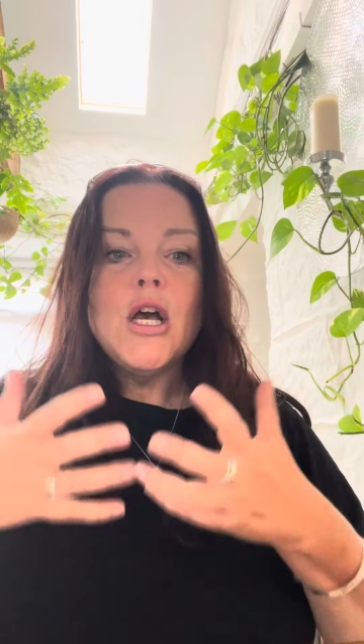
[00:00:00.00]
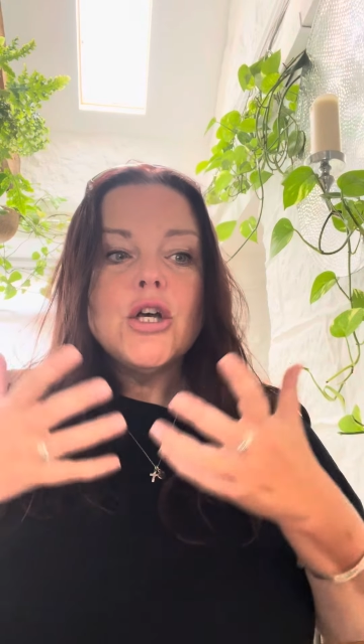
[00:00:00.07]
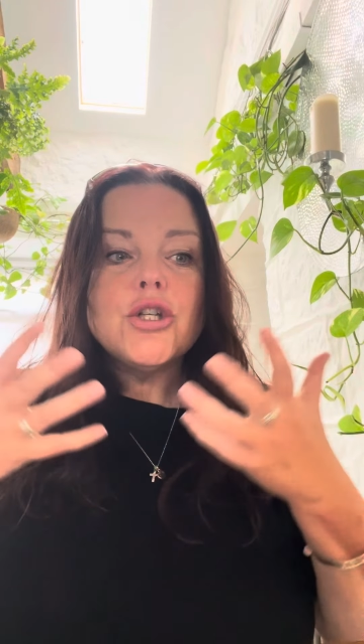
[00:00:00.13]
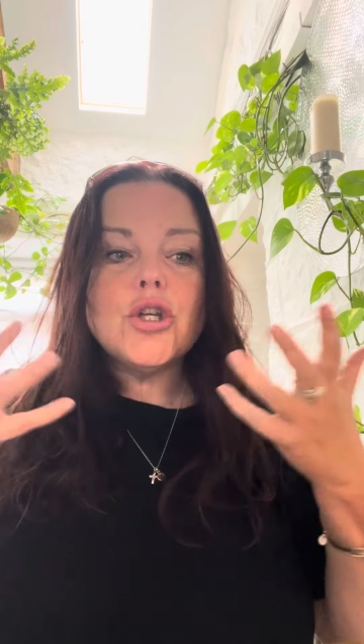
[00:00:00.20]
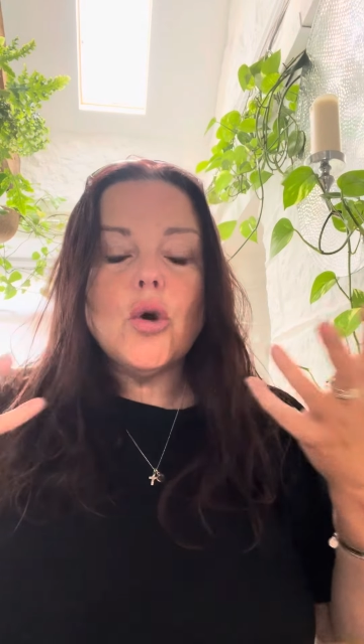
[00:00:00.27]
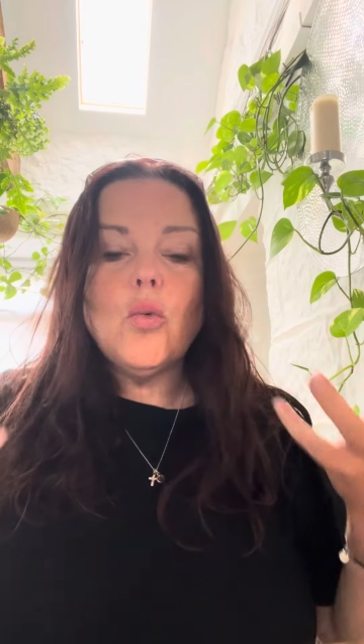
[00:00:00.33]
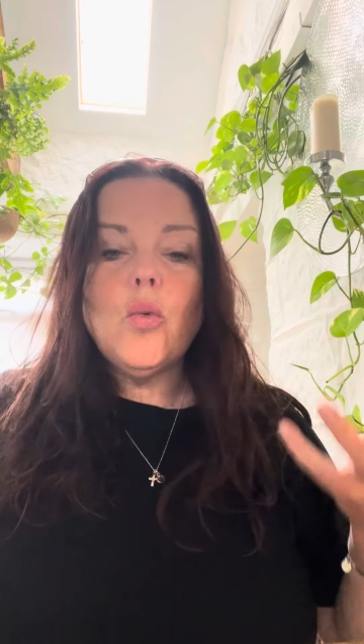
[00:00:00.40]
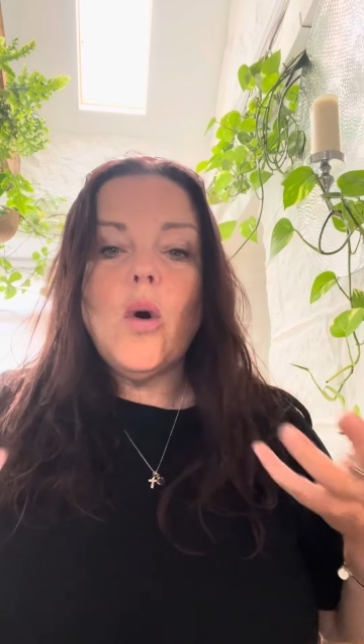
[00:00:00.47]

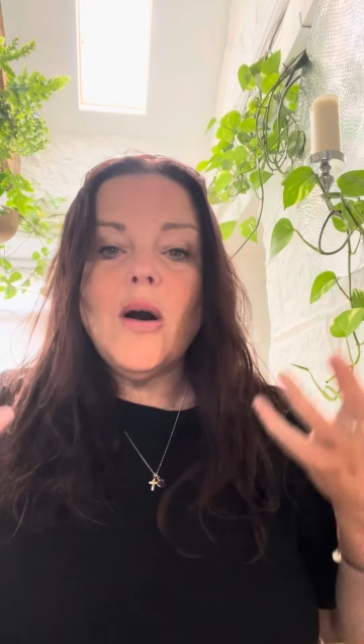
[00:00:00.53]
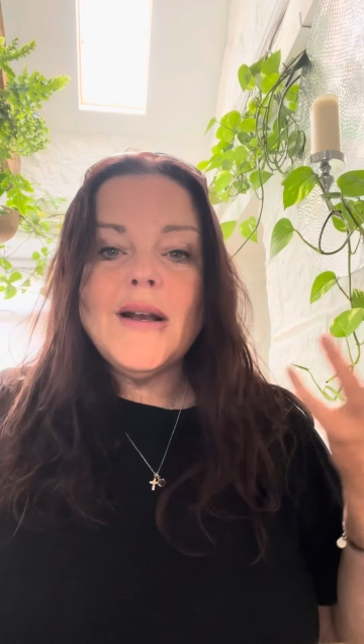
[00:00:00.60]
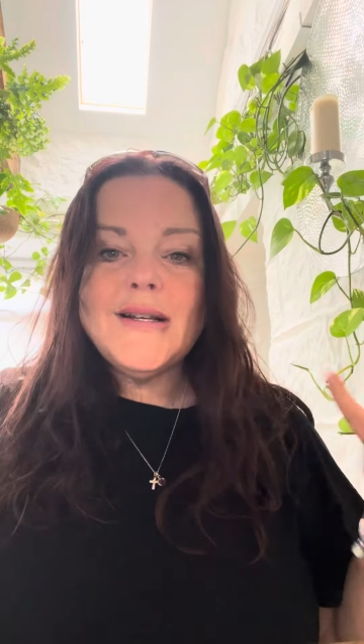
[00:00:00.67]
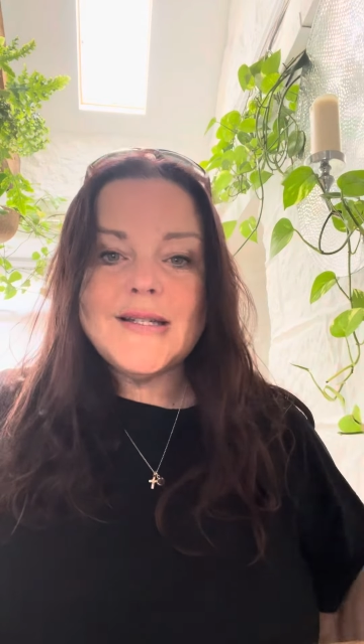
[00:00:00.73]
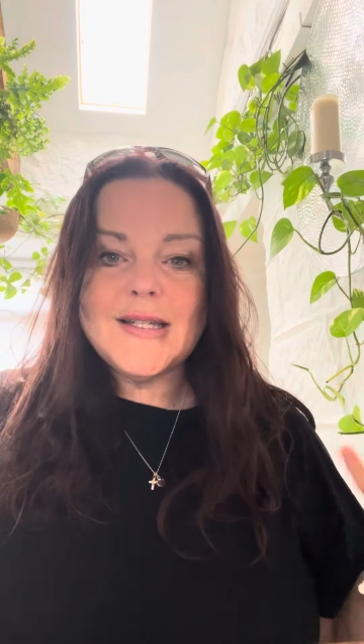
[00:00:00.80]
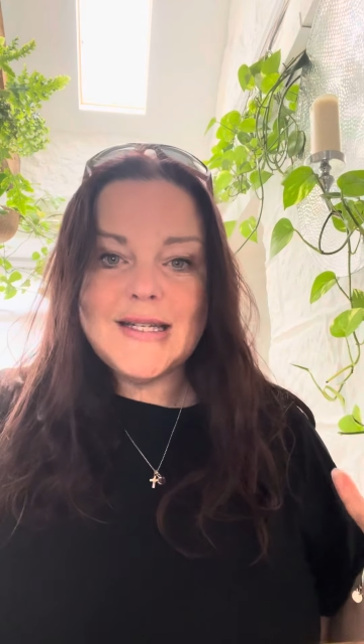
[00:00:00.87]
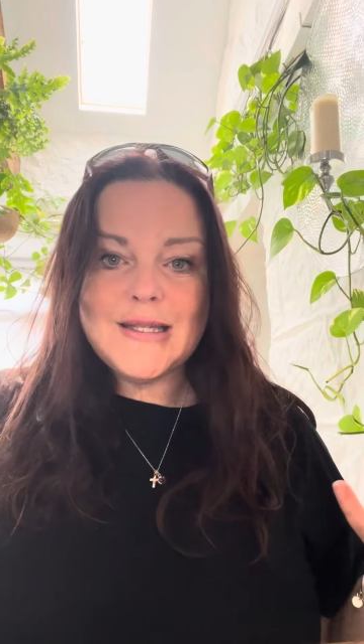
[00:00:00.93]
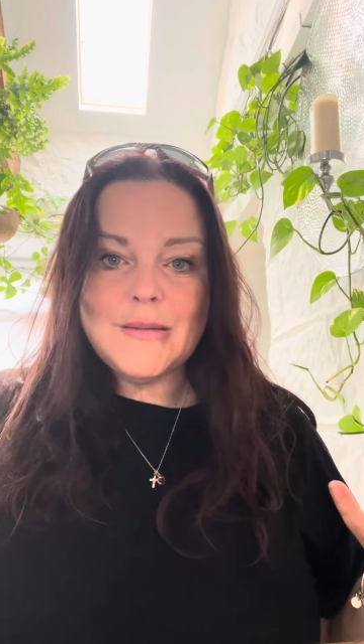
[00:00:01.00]
So what
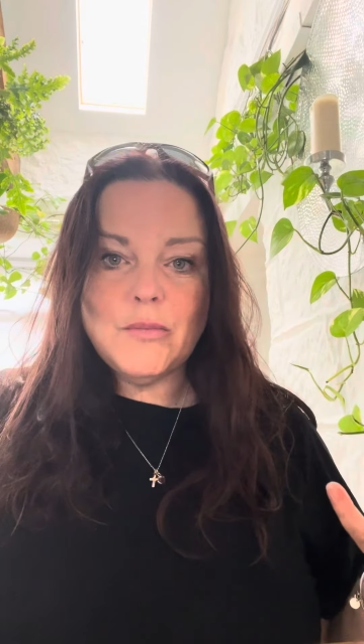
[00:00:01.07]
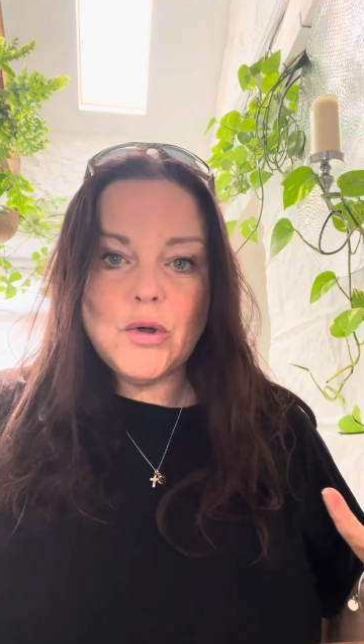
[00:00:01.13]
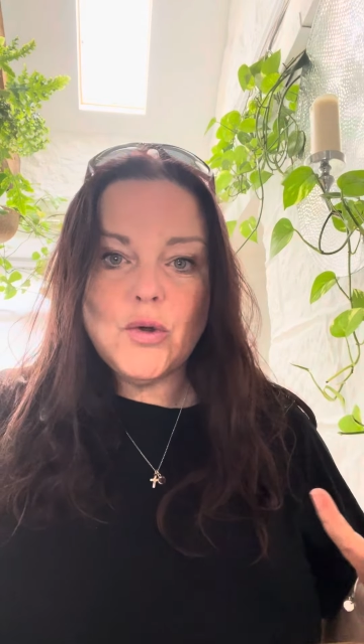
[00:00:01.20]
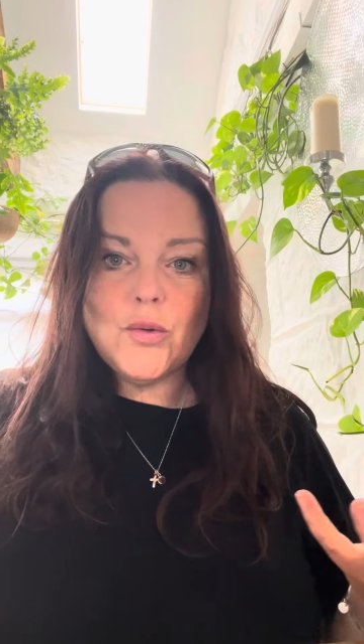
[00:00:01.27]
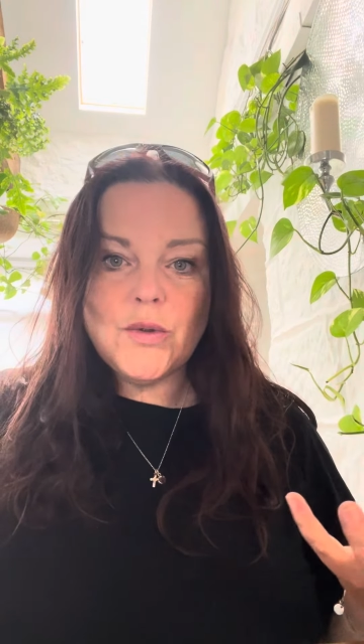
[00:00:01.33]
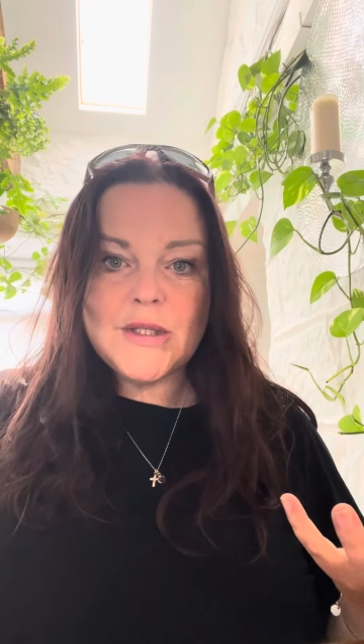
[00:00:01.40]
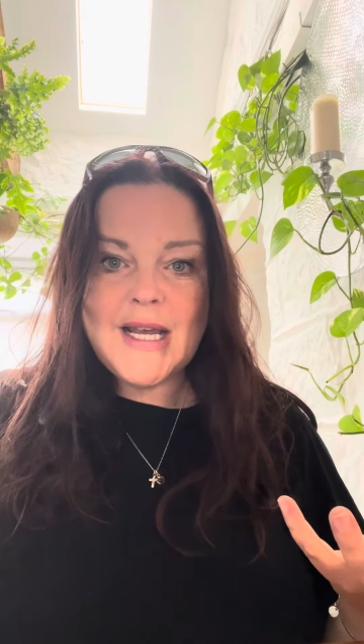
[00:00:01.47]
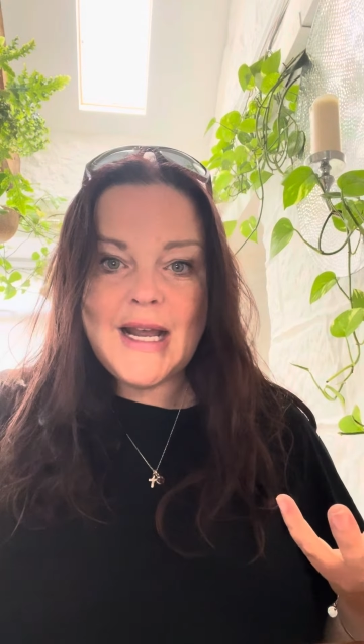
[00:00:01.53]
is this
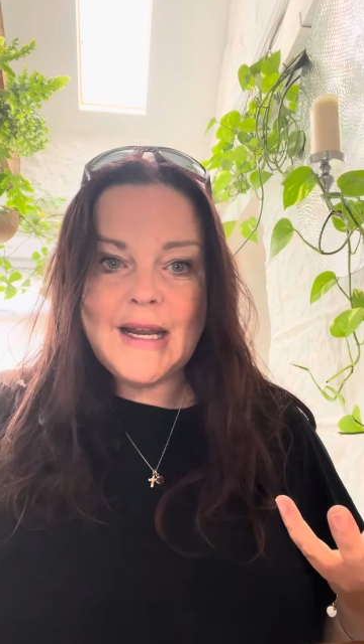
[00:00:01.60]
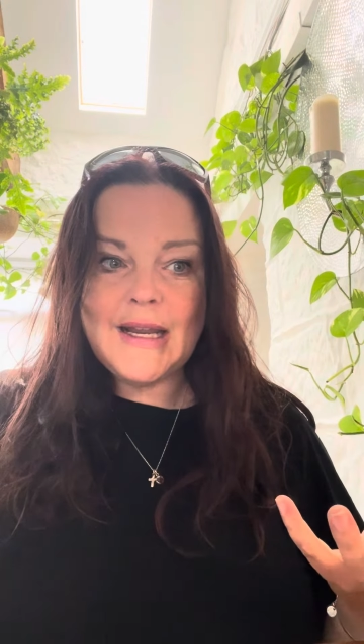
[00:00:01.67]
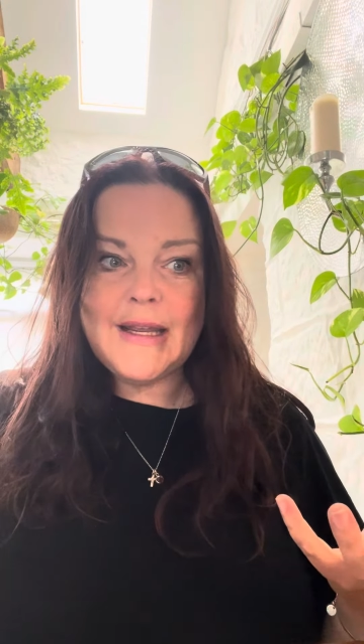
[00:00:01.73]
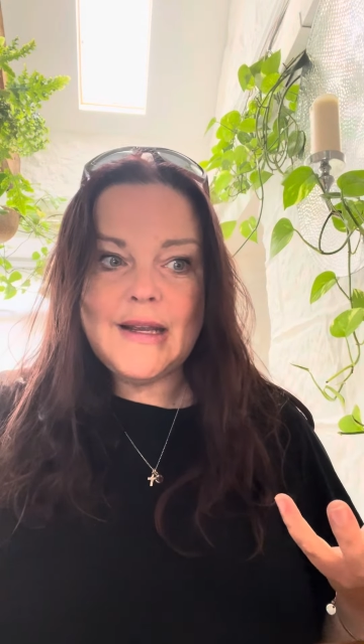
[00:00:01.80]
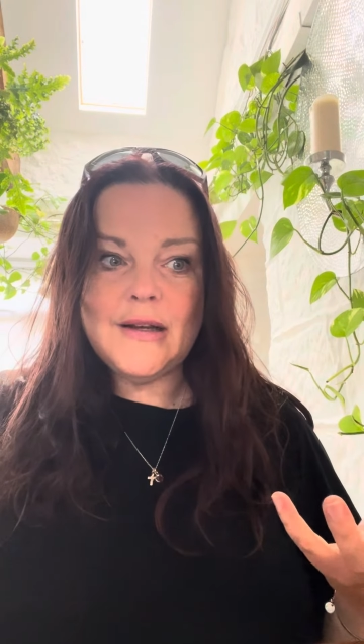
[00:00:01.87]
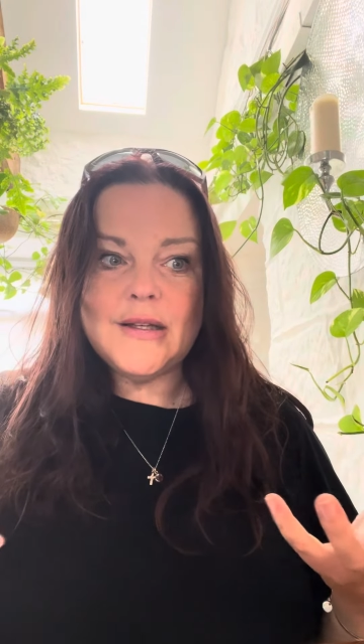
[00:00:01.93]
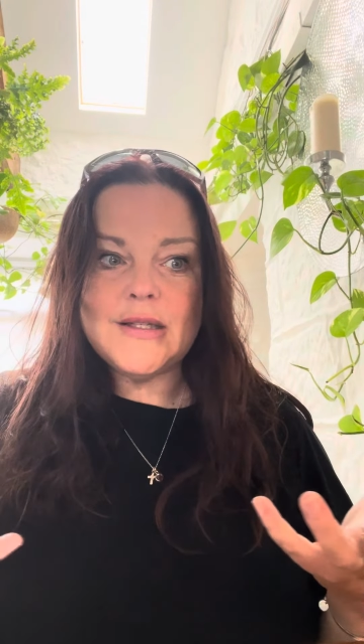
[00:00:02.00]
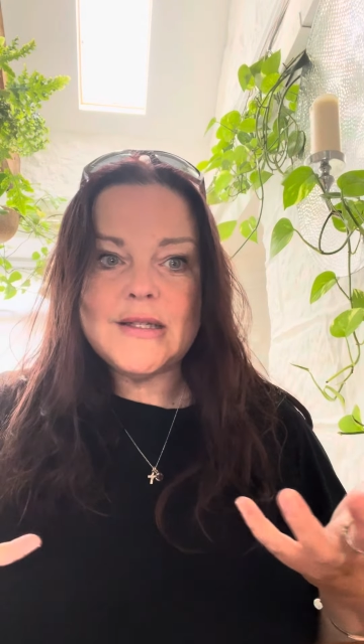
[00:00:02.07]
moon
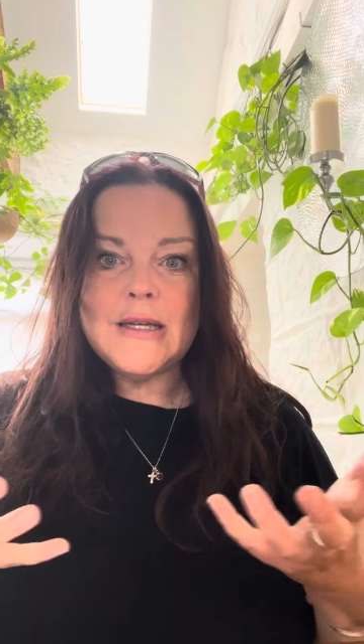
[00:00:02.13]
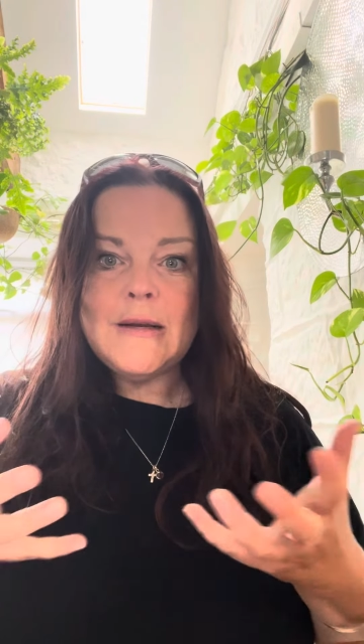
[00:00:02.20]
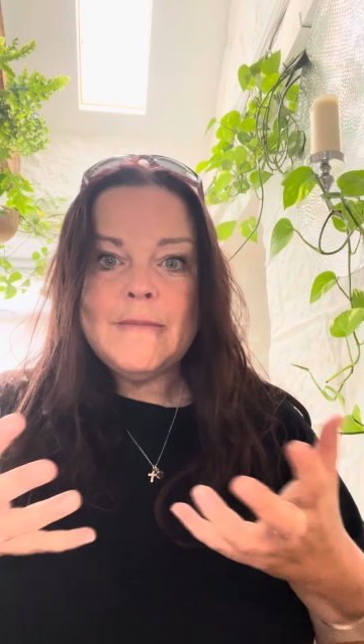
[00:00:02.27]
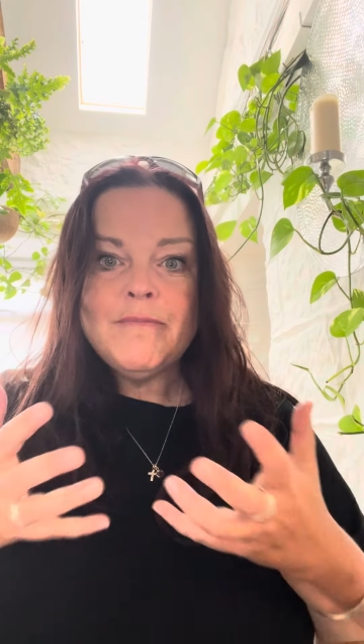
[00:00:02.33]
telling us?